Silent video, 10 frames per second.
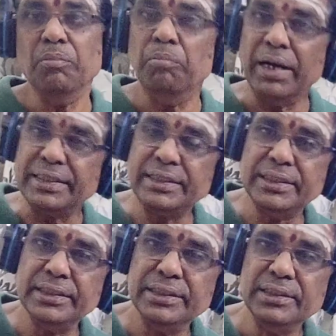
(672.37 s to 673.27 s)

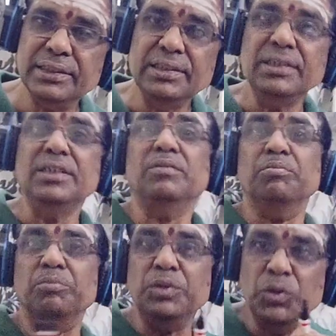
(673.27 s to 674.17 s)
But
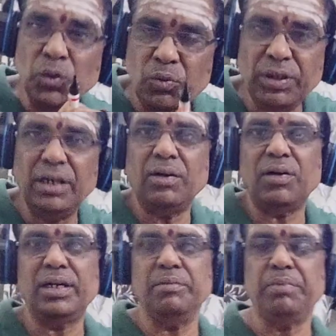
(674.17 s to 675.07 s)
mu will
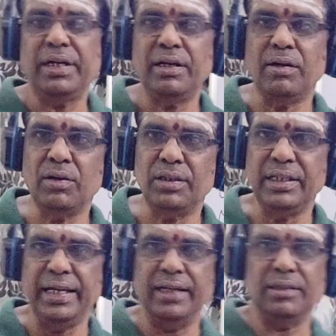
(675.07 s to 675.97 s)
not depend on
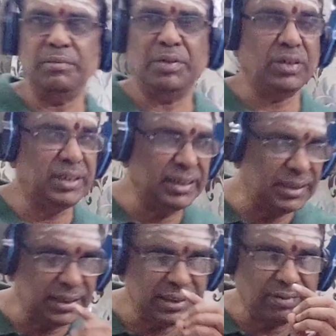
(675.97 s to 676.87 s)
n. But
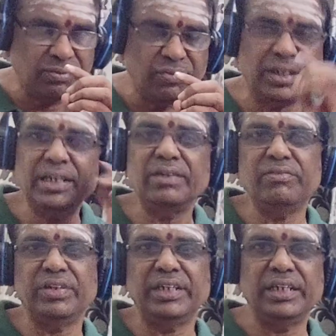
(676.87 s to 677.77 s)
this is a very,
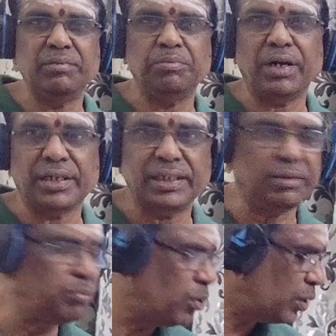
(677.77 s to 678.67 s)
very important
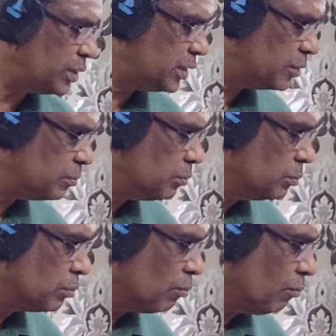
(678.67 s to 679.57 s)
point.
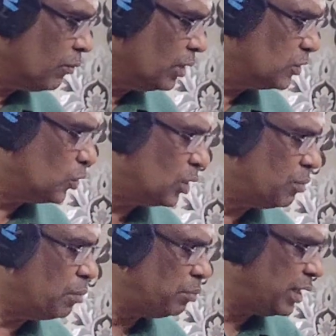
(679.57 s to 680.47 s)
So
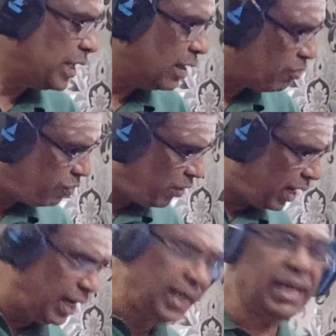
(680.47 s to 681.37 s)
remember,
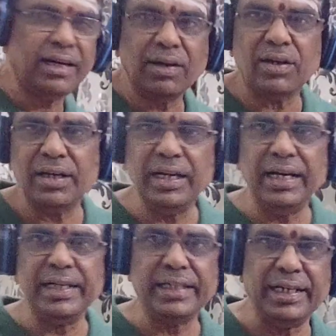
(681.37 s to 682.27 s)
FL and N are
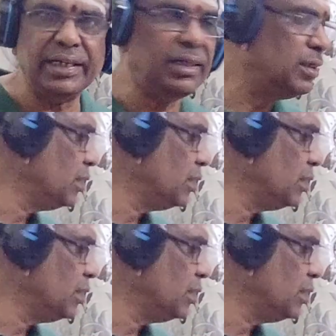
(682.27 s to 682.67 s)
related,